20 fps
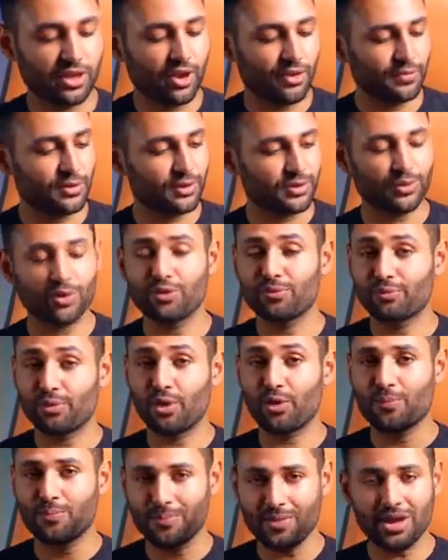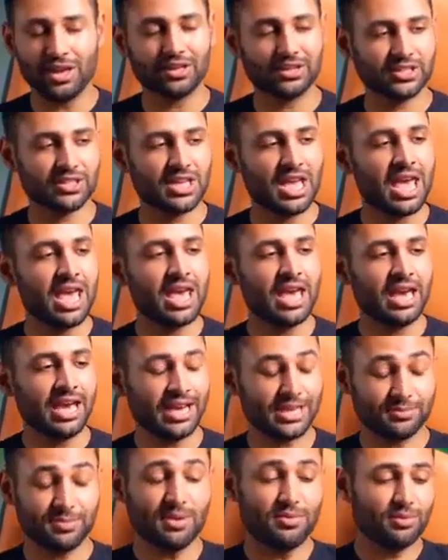the iPhone 12 Pro Max
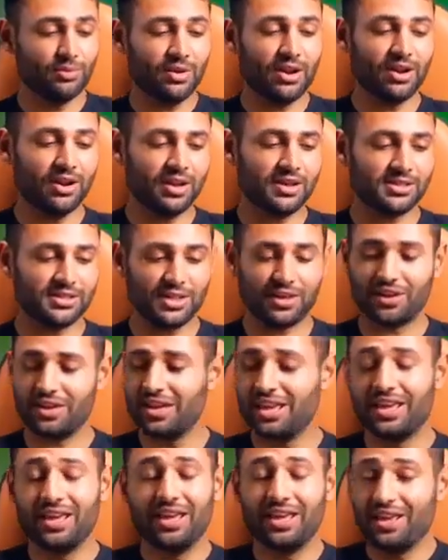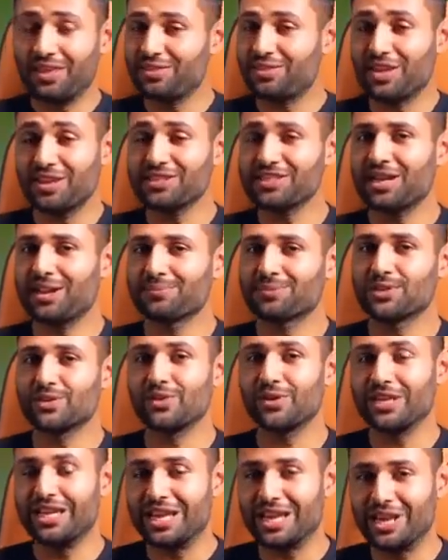has made me realize that there's an
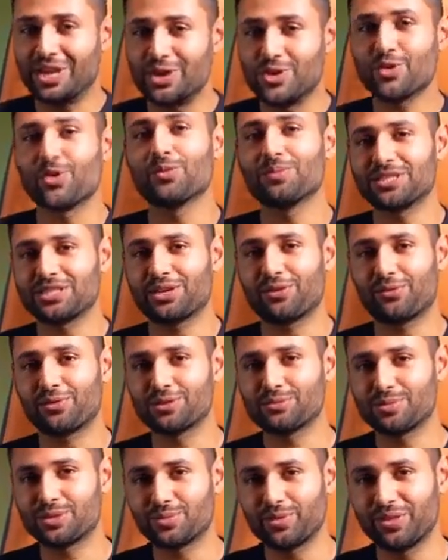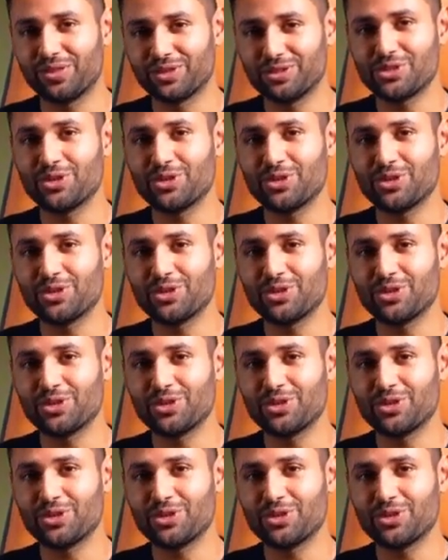absolutely enormous difference between the